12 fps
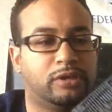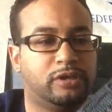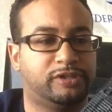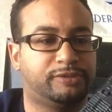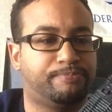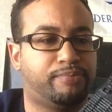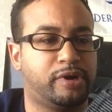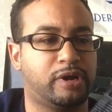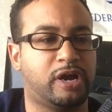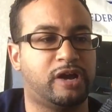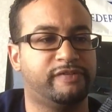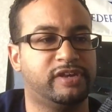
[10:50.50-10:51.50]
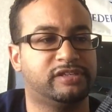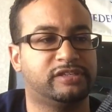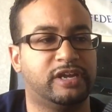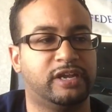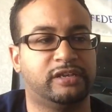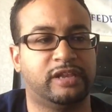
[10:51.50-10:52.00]
It's pretty obvious
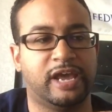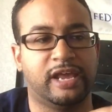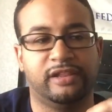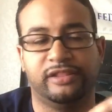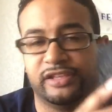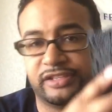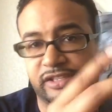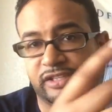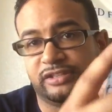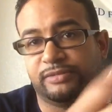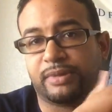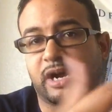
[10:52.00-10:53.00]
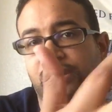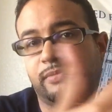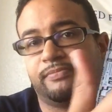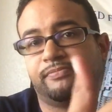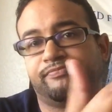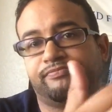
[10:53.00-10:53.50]
that this is the
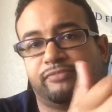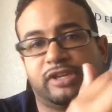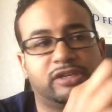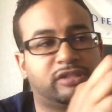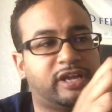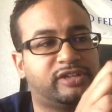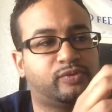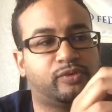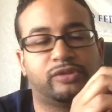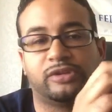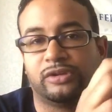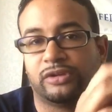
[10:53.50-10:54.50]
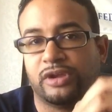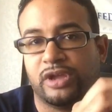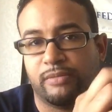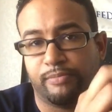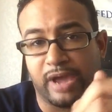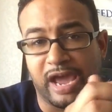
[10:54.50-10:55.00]
bottom, because that's where the
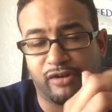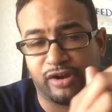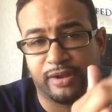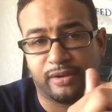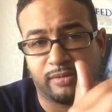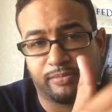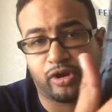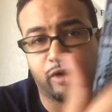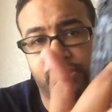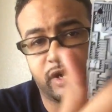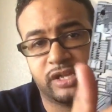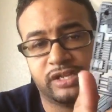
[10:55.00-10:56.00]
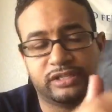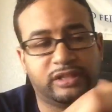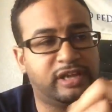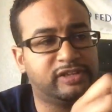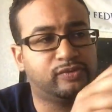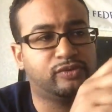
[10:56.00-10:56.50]
battery compartment is, and
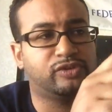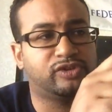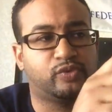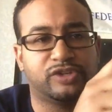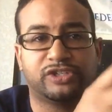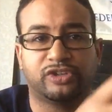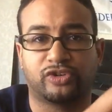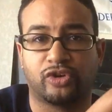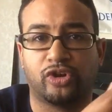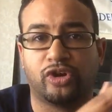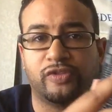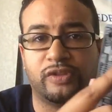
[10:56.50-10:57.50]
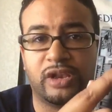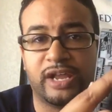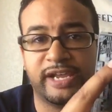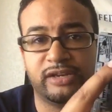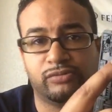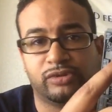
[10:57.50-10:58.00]
that's where the switch to turn on the
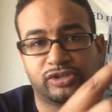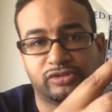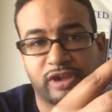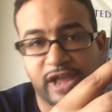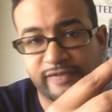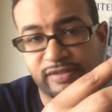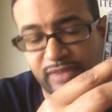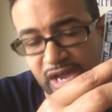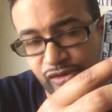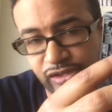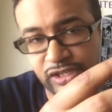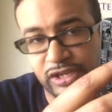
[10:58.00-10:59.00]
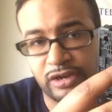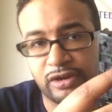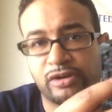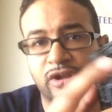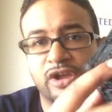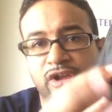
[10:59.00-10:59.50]
light once you have the batteries in there.